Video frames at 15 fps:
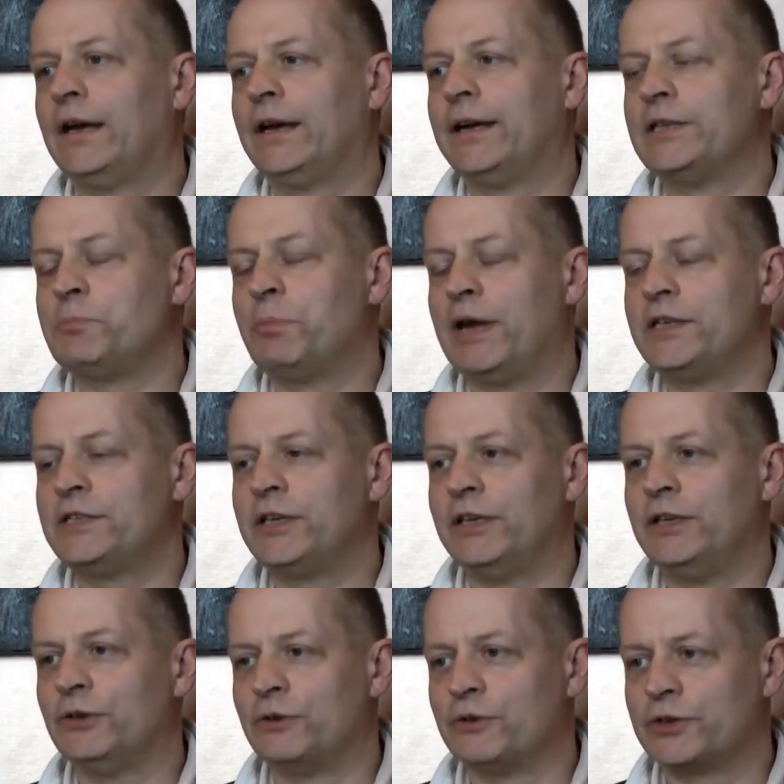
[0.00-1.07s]
It's based in
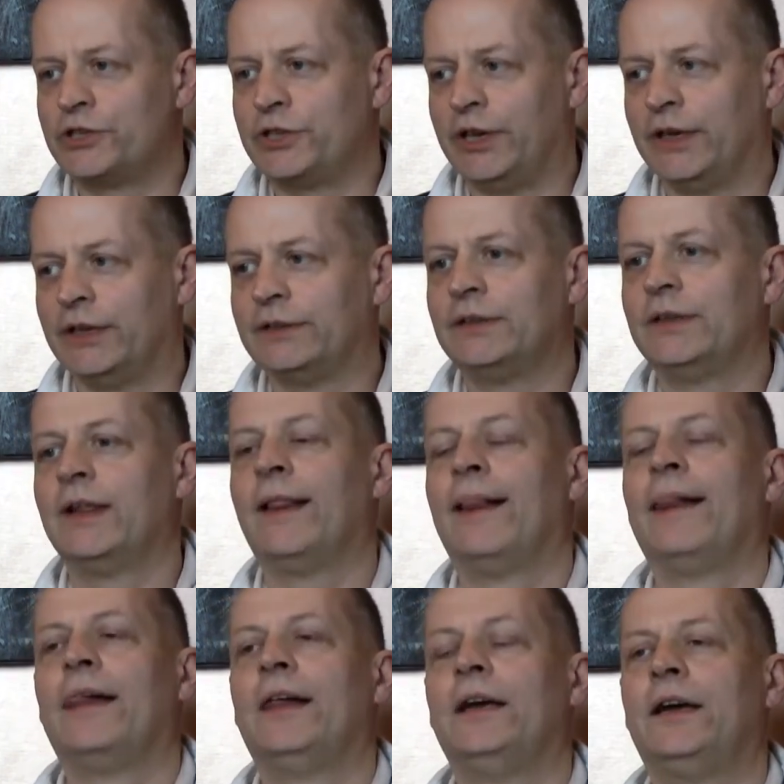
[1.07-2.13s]
Yorkshire.
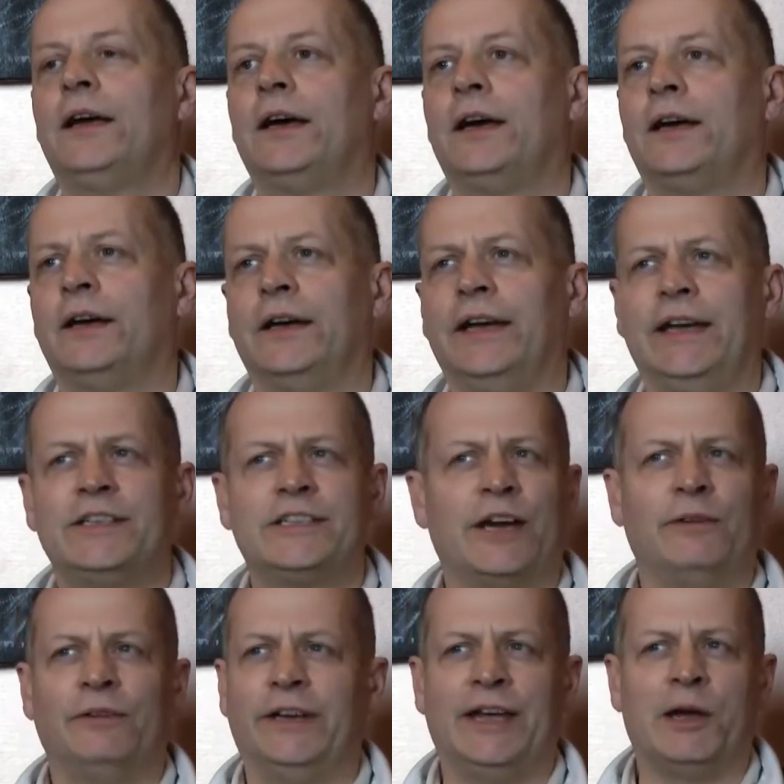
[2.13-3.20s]
It's
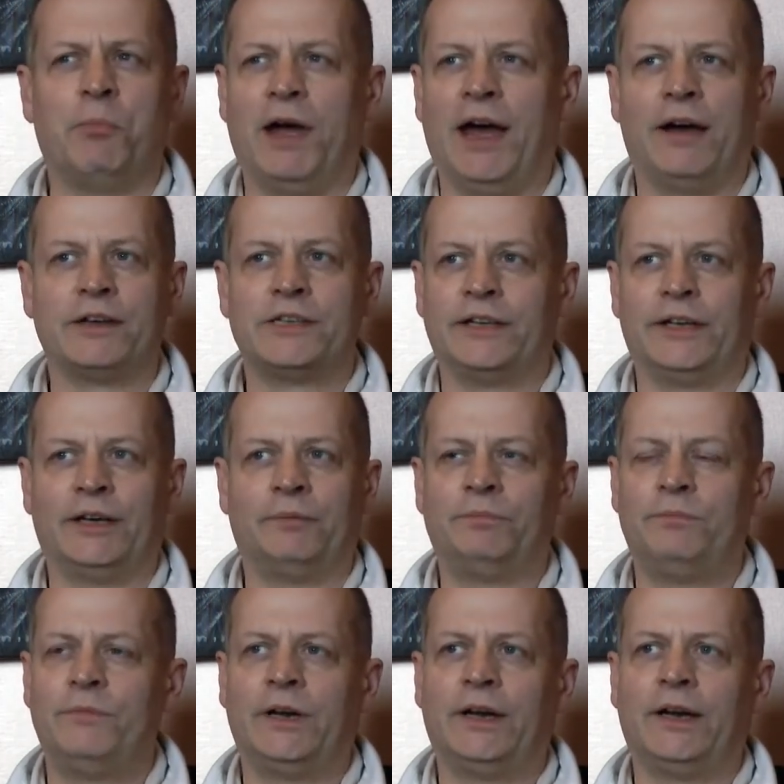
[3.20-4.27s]
only about a
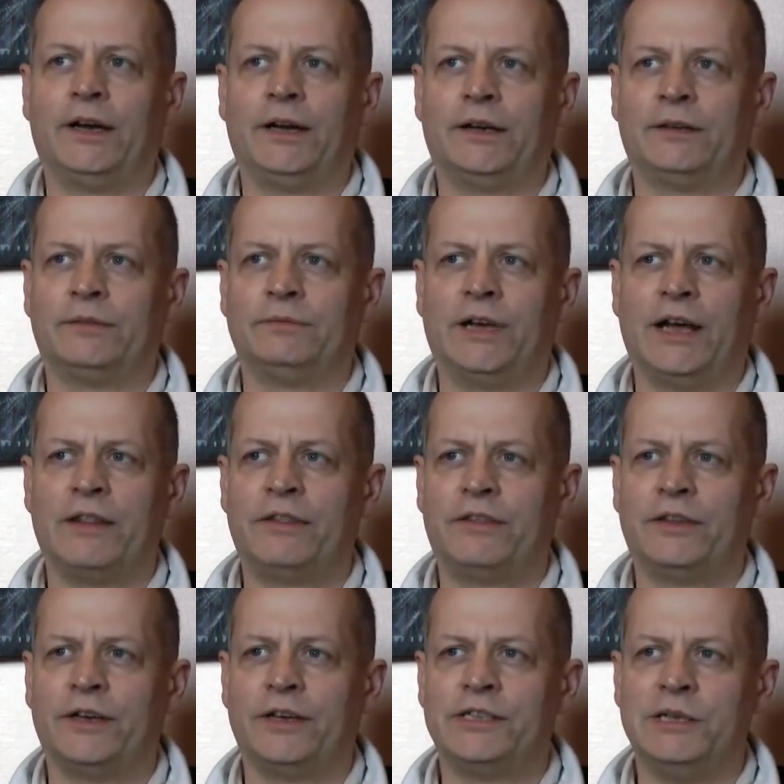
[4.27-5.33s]

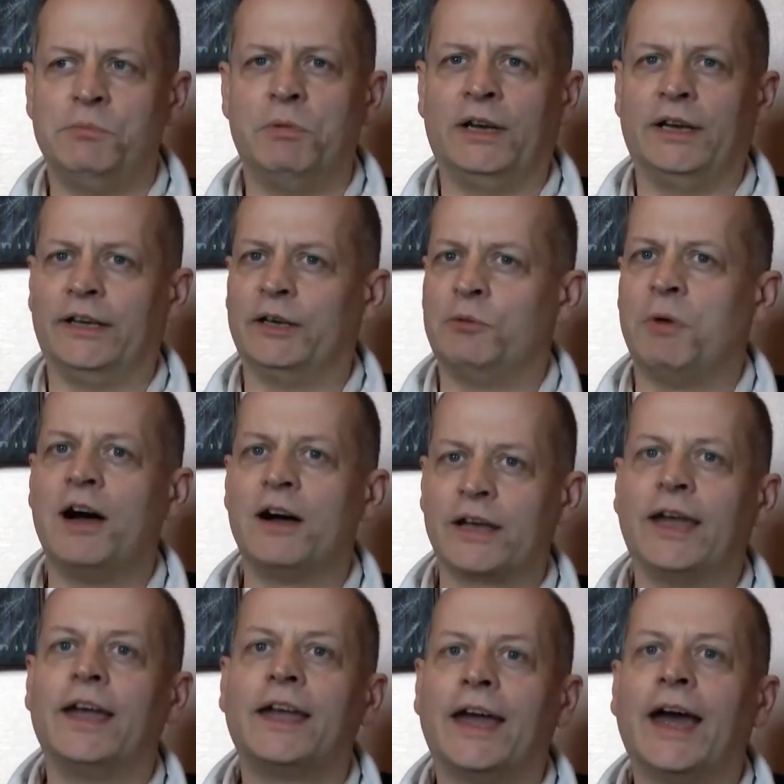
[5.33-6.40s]
30 million
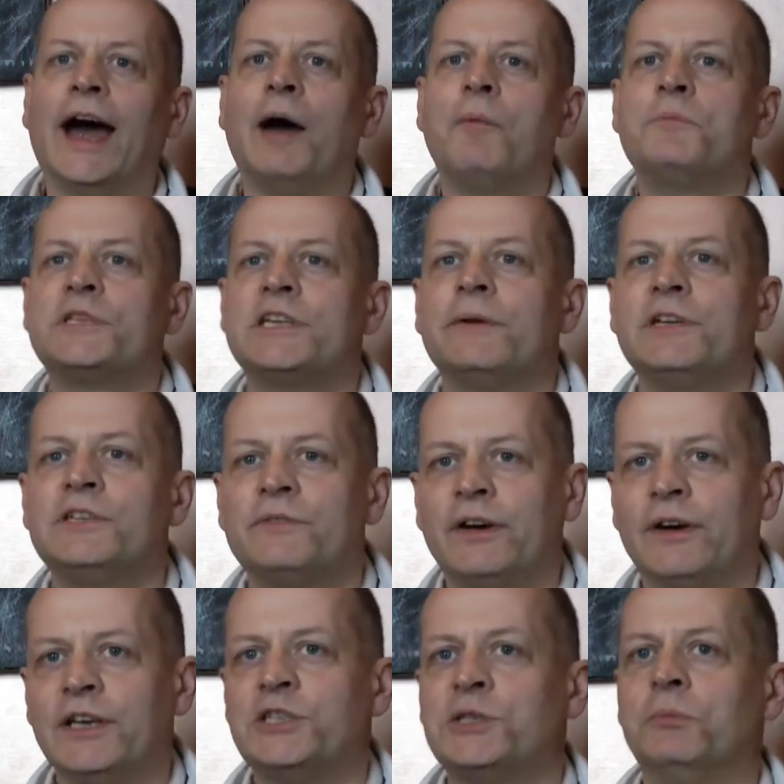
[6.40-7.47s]
market cap, so it's
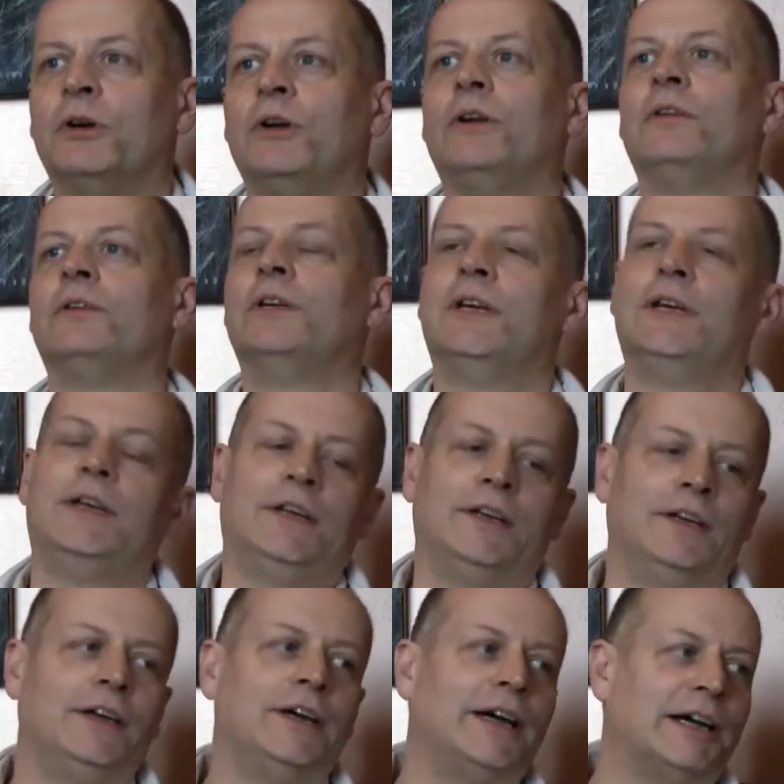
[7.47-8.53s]
very small.
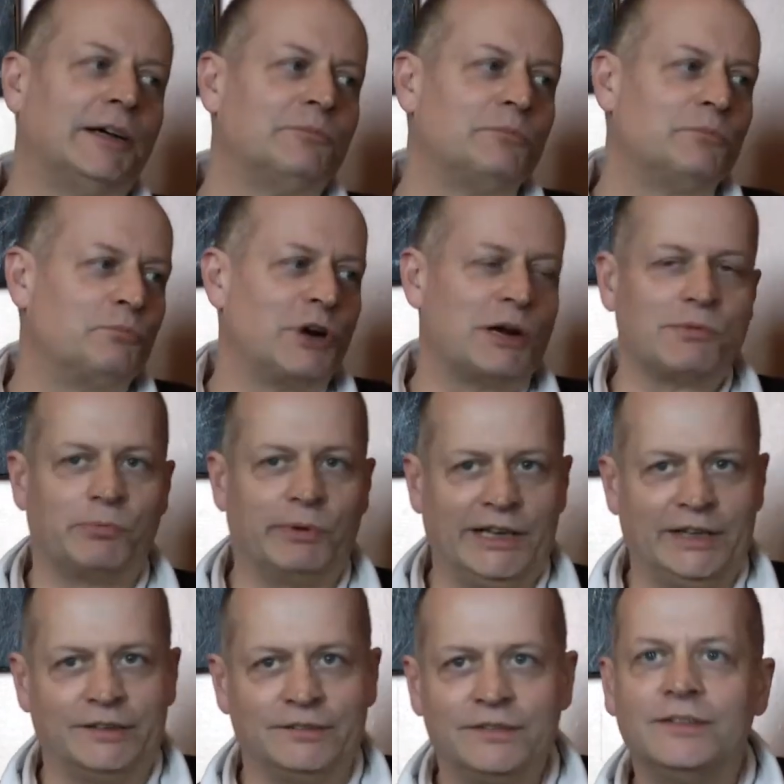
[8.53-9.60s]

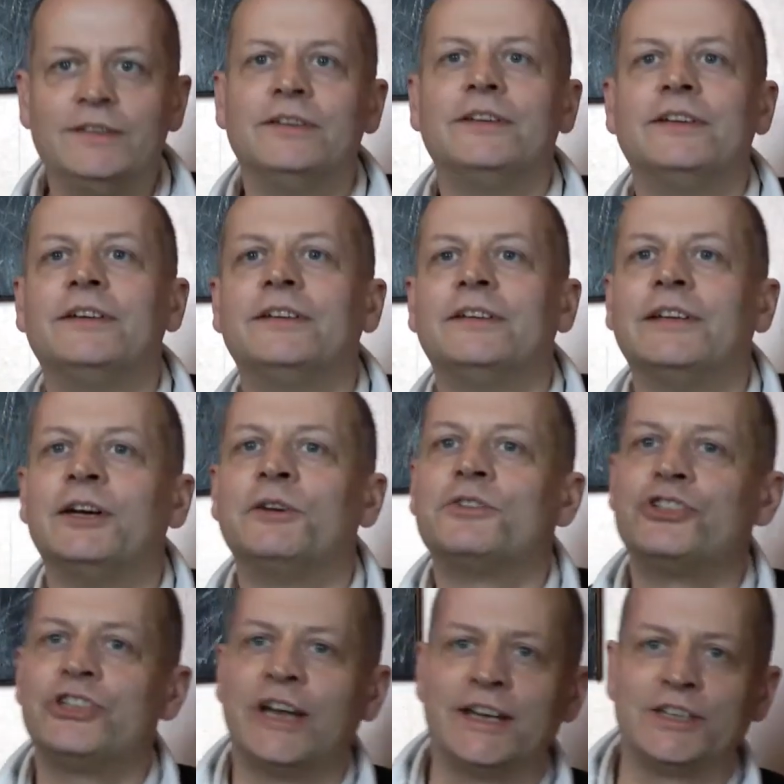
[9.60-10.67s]
Probably,
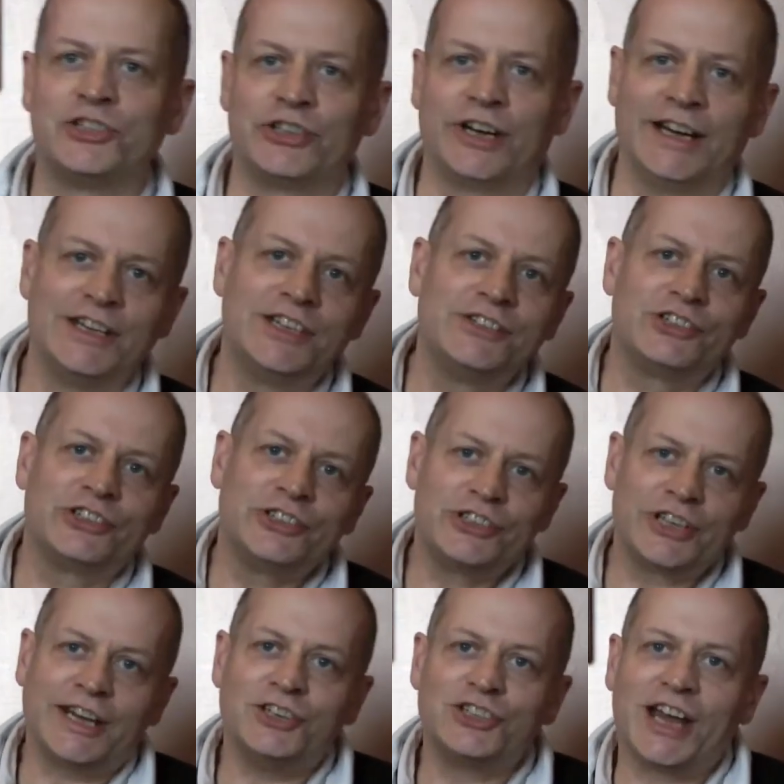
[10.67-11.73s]
shares
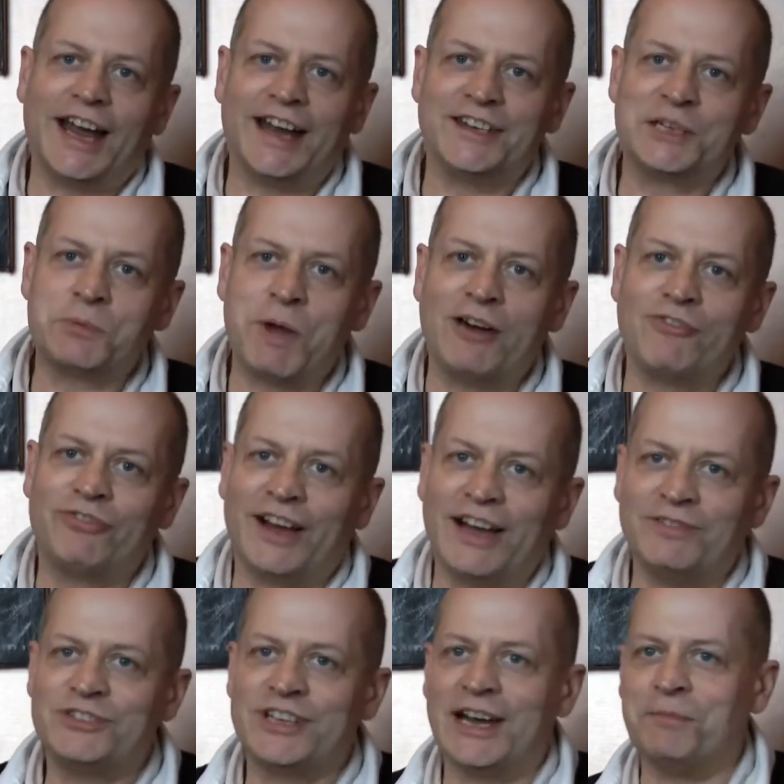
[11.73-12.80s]
change hands about
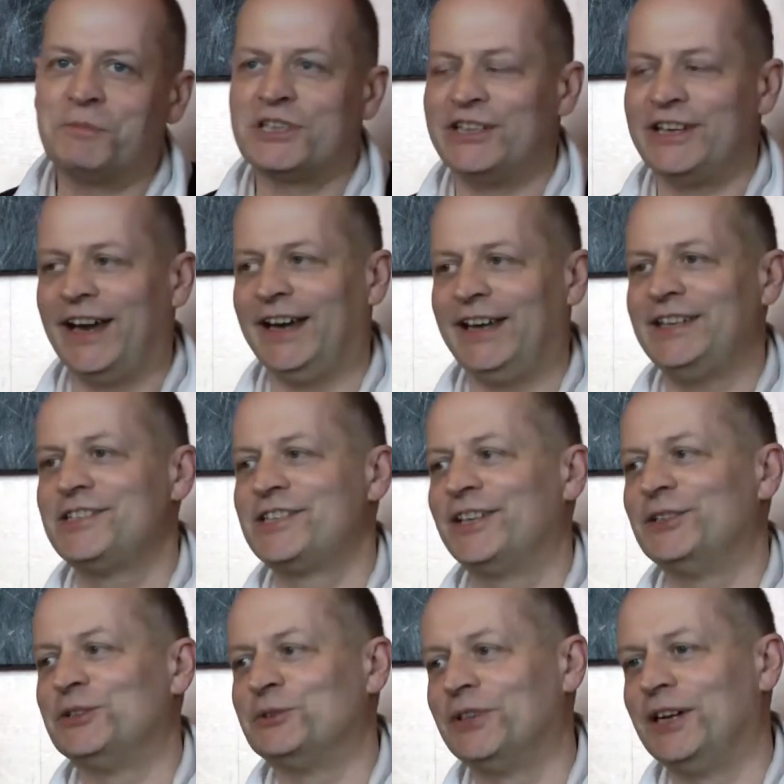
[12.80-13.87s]
5 times a day,
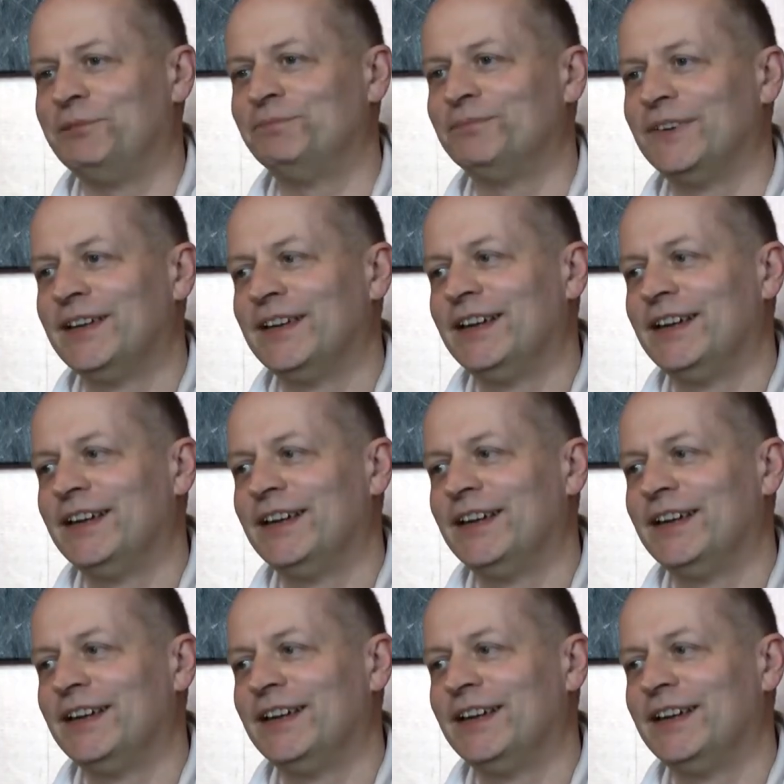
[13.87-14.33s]
so